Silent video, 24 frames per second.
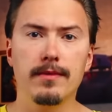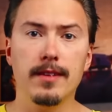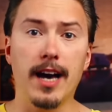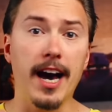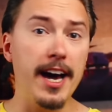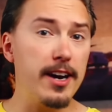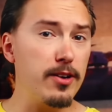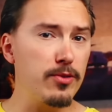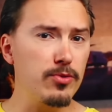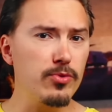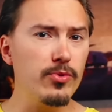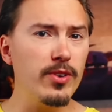
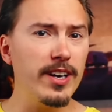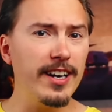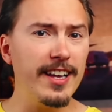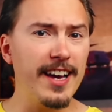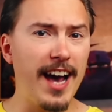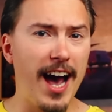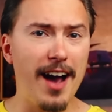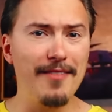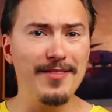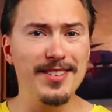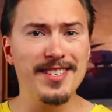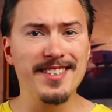I don't really
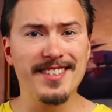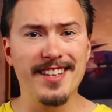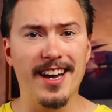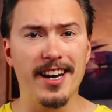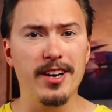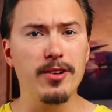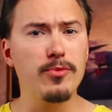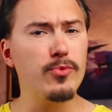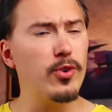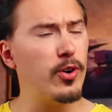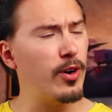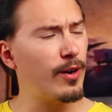have a
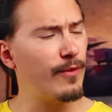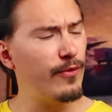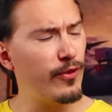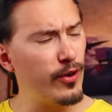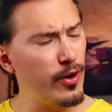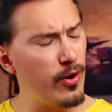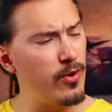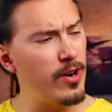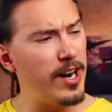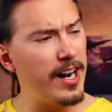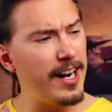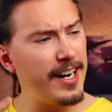static
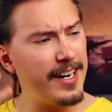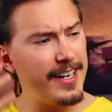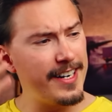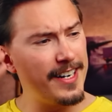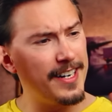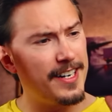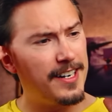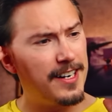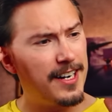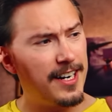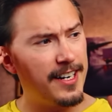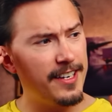workflow.
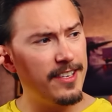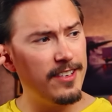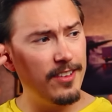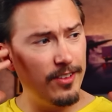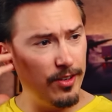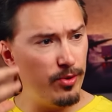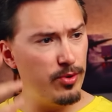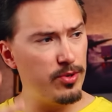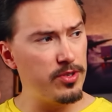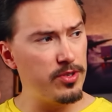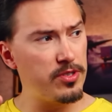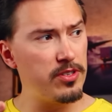I
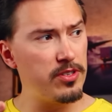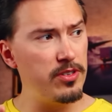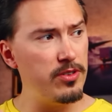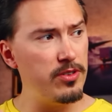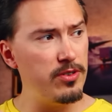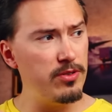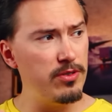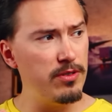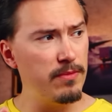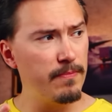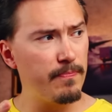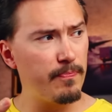used
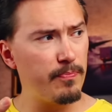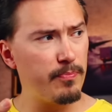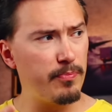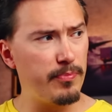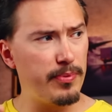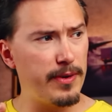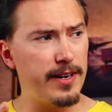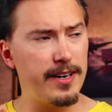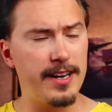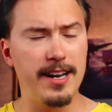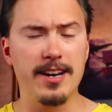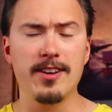to,
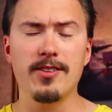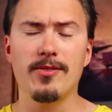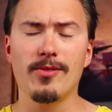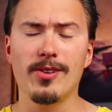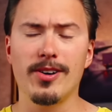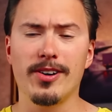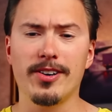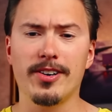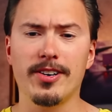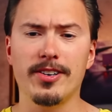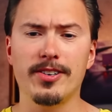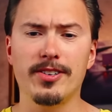but I no
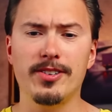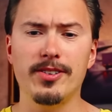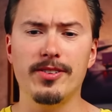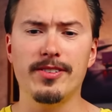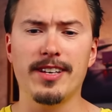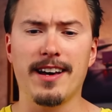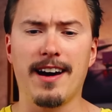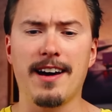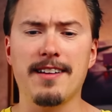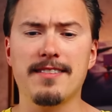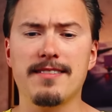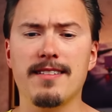longer do
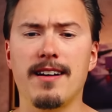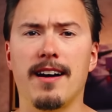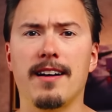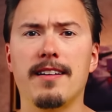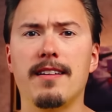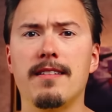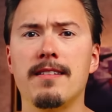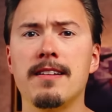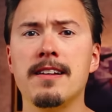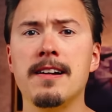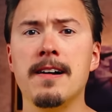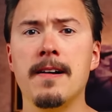that.
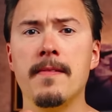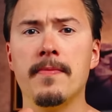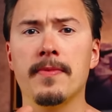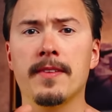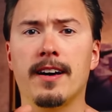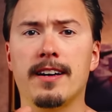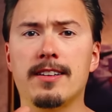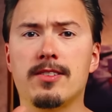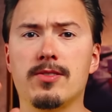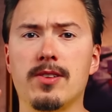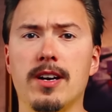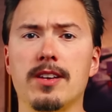I
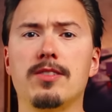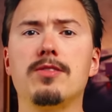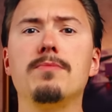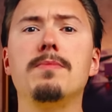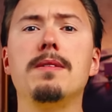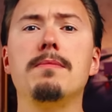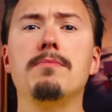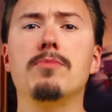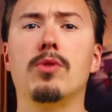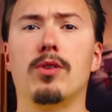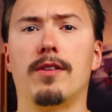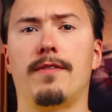try to
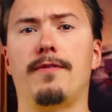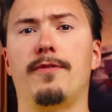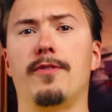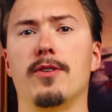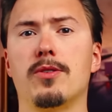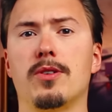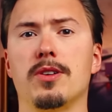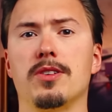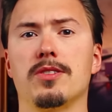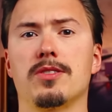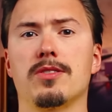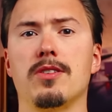be more
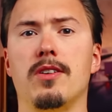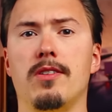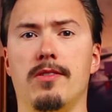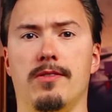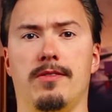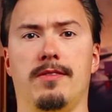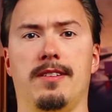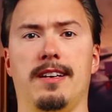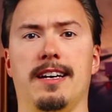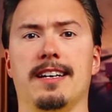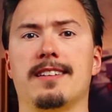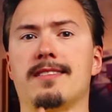focused
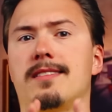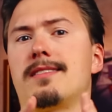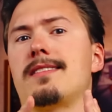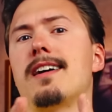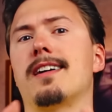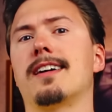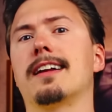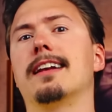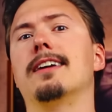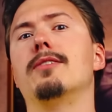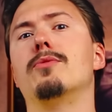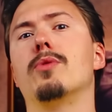on
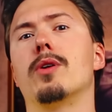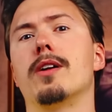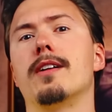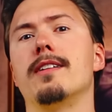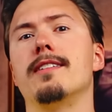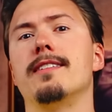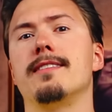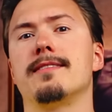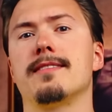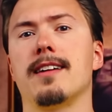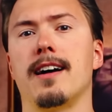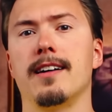exactly what it
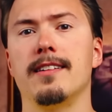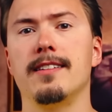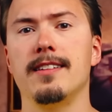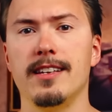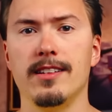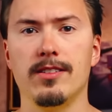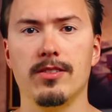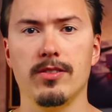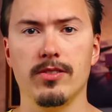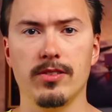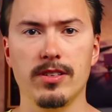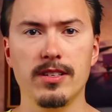is I
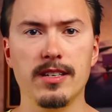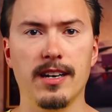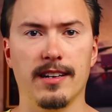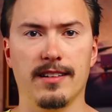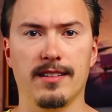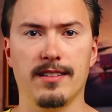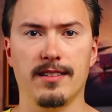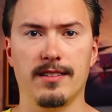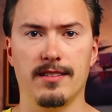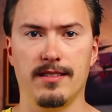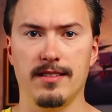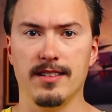need to get
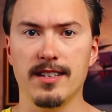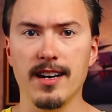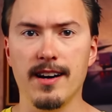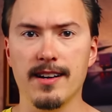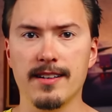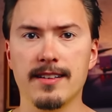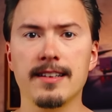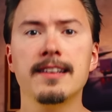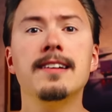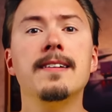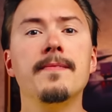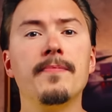
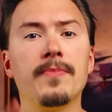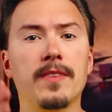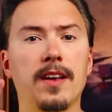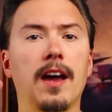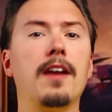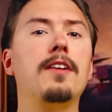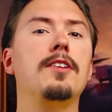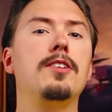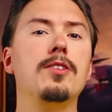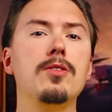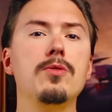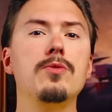done
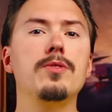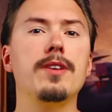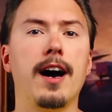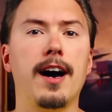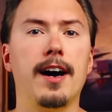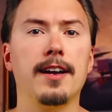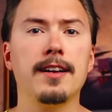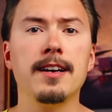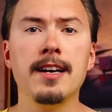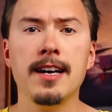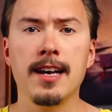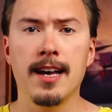and do
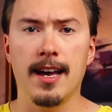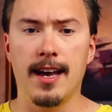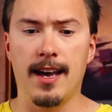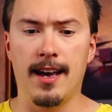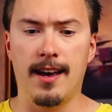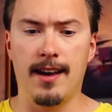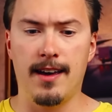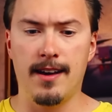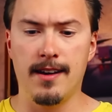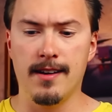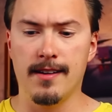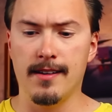that,
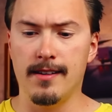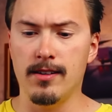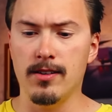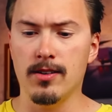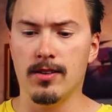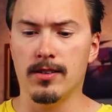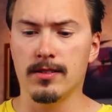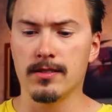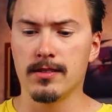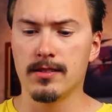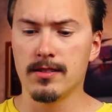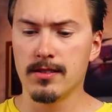and
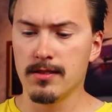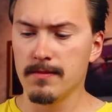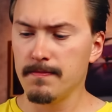not